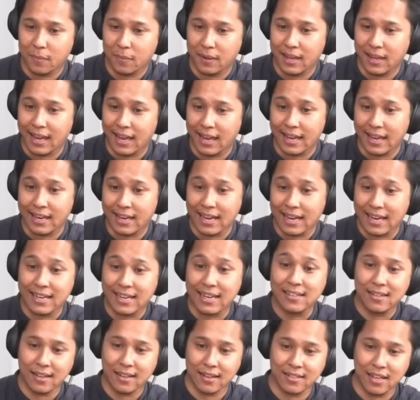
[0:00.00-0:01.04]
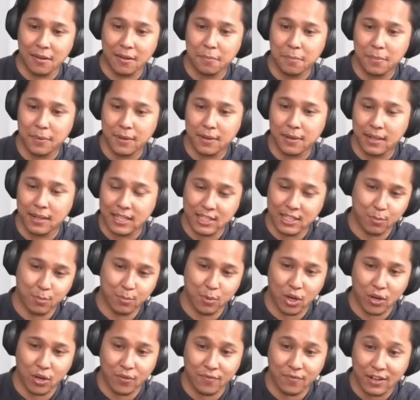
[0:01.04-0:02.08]
And in this example, it's more of
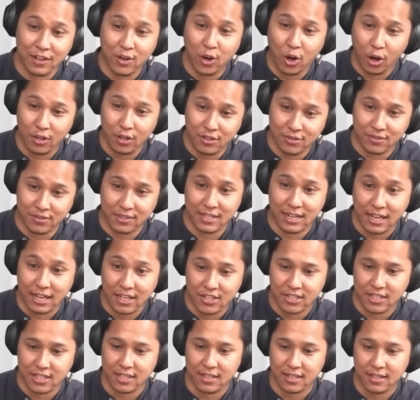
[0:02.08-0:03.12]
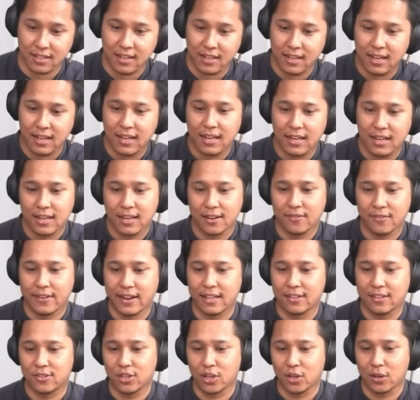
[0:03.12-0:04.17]
a cost reduction, right?
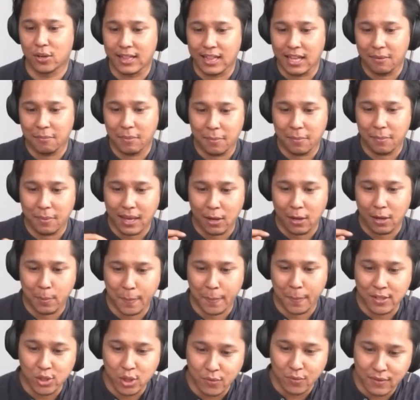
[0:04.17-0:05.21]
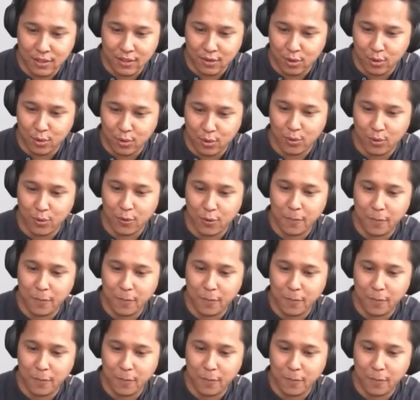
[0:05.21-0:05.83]
So I think maybe I will pass over to